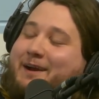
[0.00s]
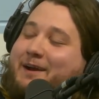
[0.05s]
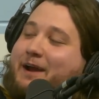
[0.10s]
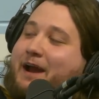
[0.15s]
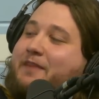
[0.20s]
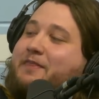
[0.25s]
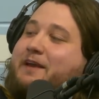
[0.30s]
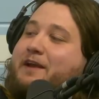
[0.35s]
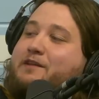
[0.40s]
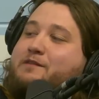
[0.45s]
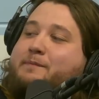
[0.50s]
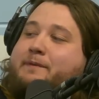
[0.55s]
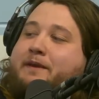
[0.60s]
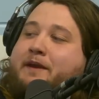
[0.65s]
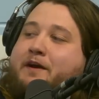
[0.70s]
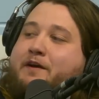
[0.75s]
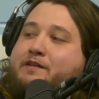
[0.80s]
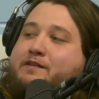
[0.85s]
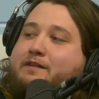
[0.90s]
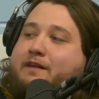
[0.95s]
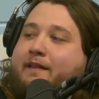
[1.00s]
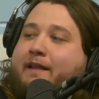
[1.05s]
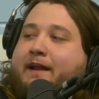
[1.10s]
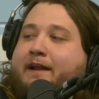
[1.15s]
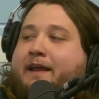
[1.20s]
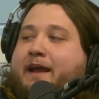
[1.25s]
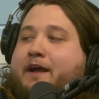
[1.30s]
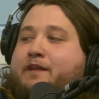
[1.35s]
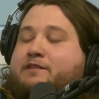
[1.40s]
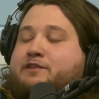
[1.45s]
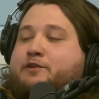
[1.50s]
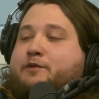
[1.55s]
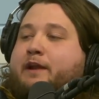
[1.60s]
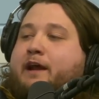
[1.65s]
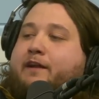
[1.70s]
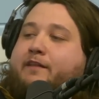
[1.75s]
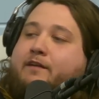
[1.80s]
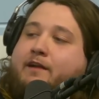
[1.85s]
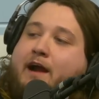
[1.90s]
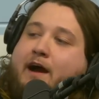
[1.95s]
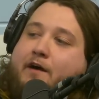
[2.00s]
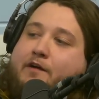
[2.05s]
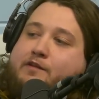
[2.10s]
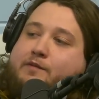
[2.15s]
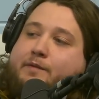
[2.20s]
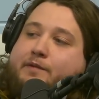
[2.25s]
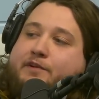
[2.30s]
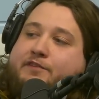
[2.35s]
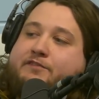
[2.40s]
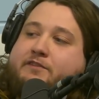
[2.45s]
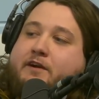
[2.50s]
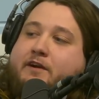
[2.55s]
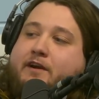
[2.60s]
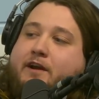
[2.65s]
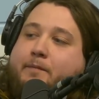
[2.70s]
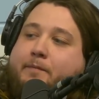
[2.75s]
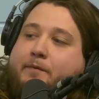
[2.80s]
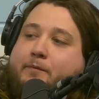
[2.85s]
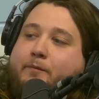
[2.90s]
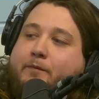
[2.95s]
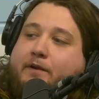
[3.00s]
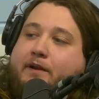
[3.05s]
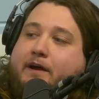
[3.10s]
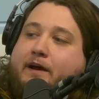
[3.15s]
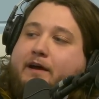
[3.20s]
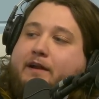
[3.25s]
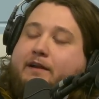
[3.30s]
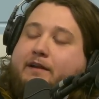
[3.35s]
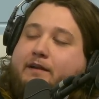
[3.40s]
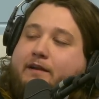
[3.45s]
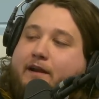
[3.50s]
I think it's because a lot of guys do it out of their house when they're starting up and whatnot.